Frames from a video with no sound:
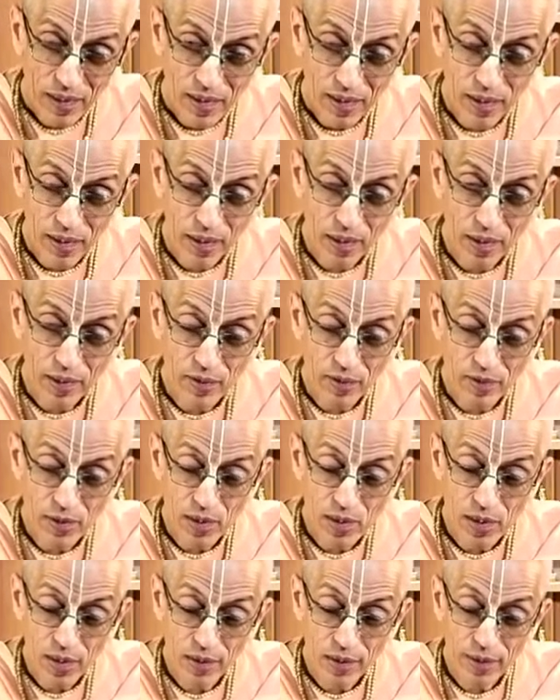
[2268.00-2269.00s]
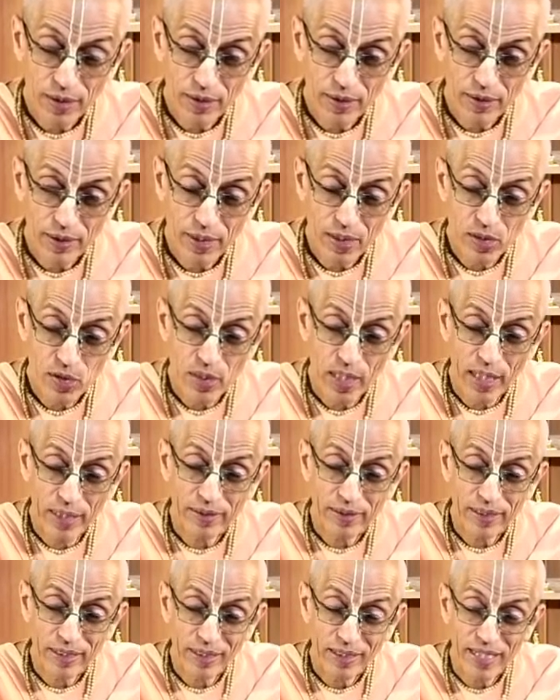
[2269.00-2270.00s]
uh, uh, is not
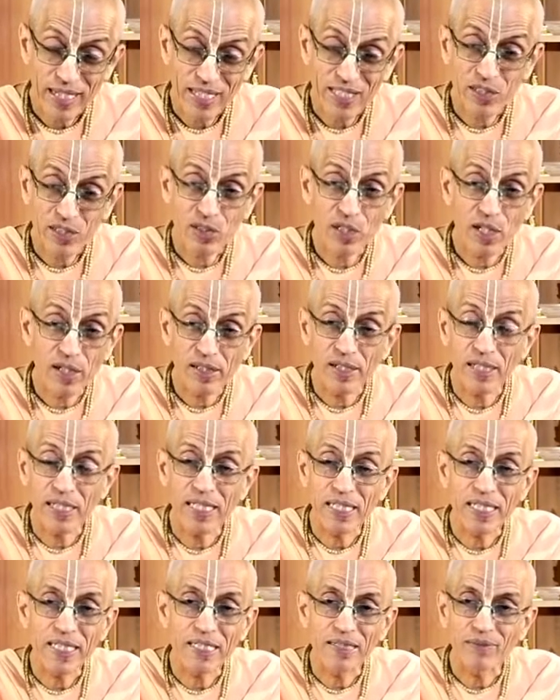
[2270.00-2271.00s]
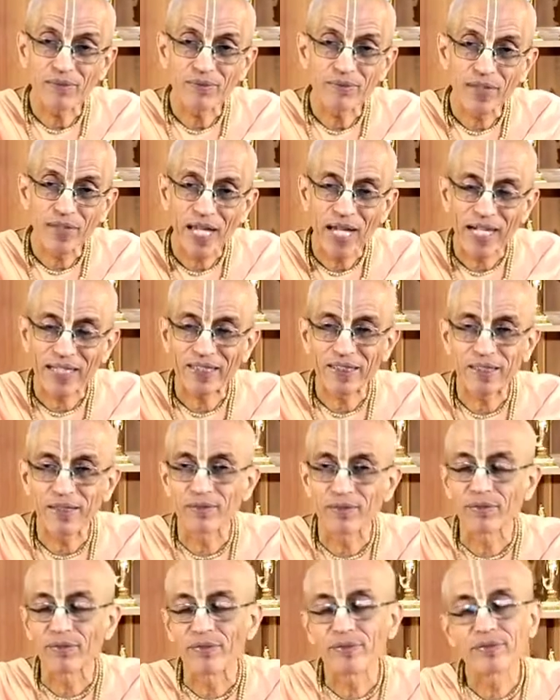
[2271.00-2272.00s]
externally
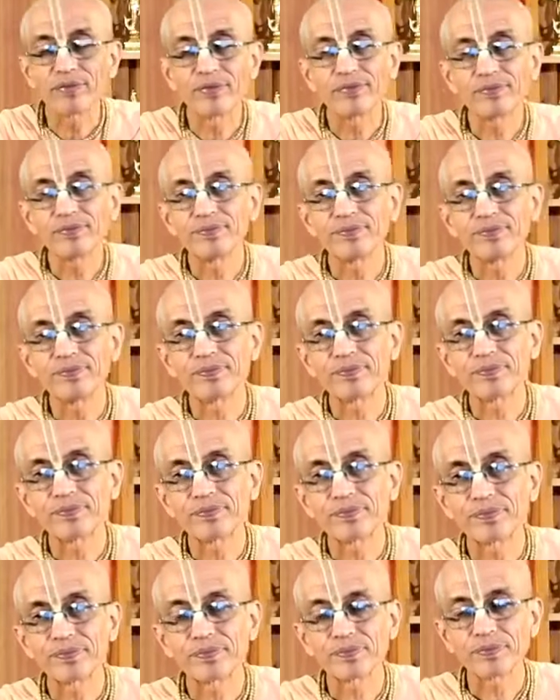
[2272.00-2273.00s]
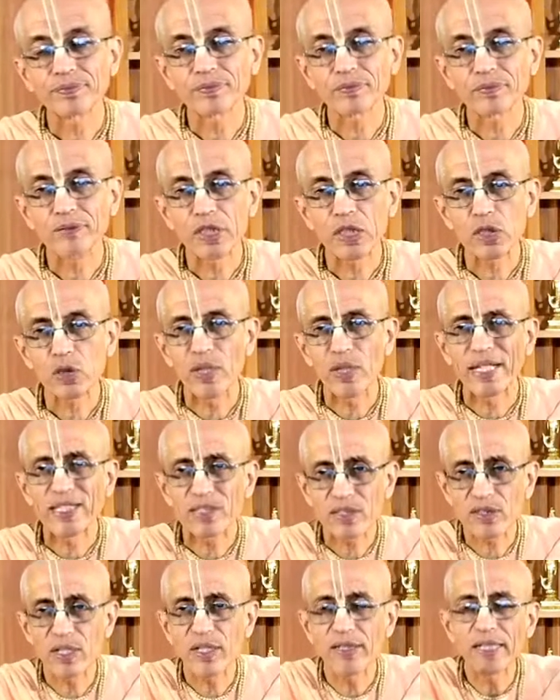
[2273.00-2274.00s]
active. So
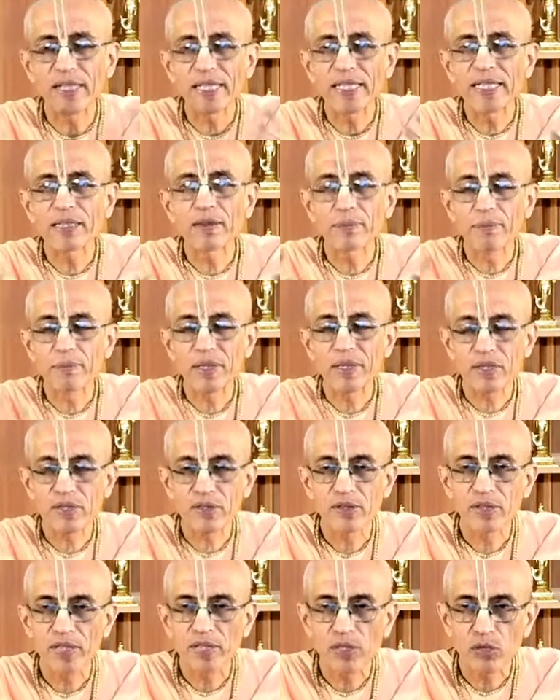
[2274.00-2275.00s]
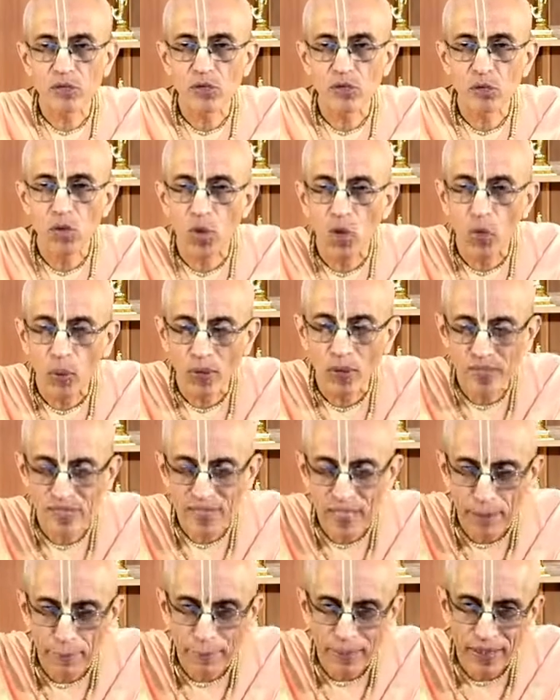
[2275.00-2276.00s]
externally, the person doesn't know what's
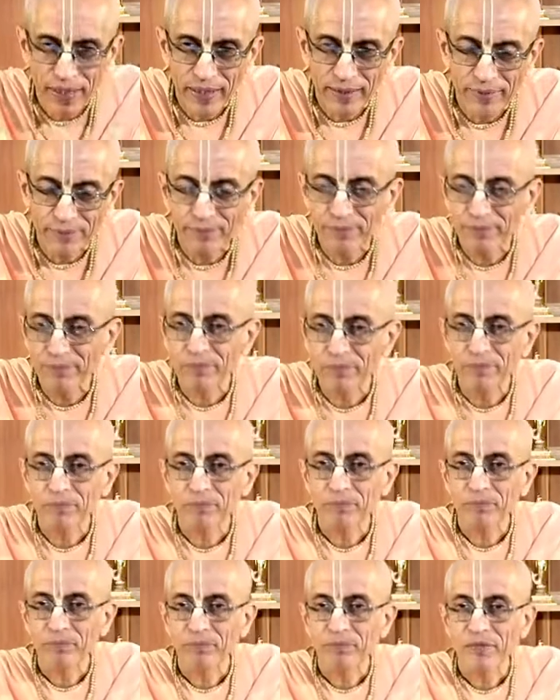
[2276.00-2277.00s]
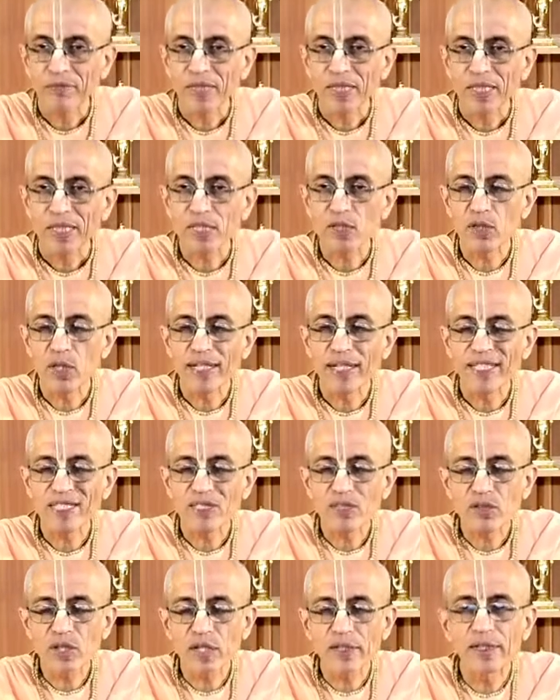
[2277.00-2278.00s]
happening. He's not
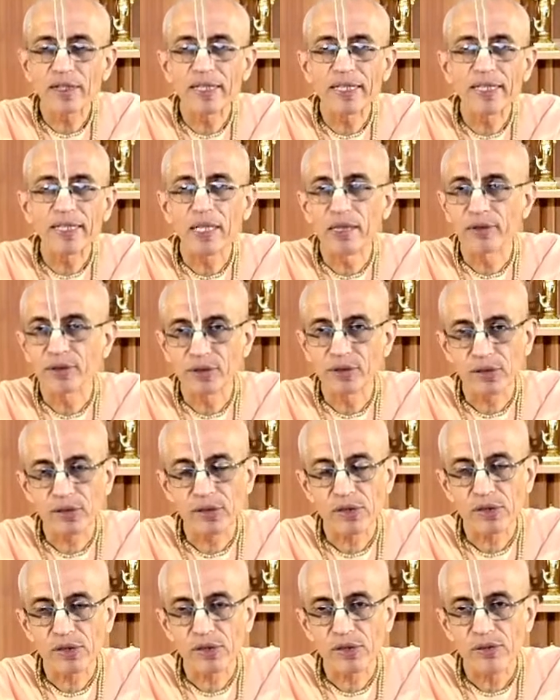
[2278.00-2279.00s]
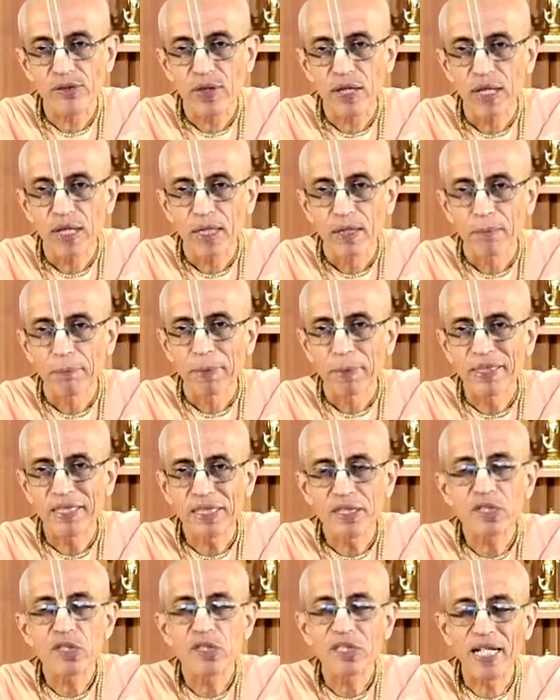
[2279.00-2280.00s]
externally conscious, but
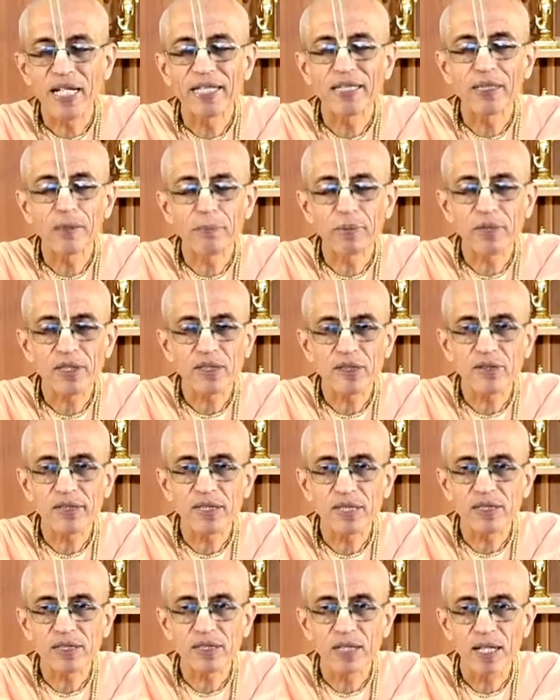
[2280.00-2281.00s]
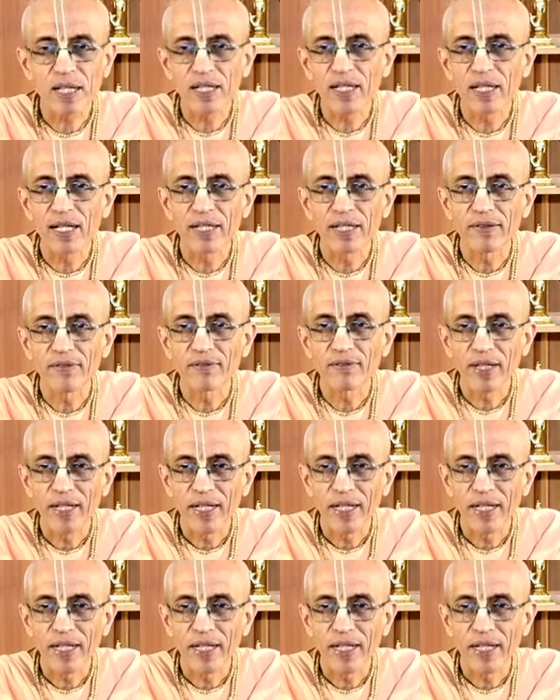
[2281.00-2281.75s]
inside the person is alive,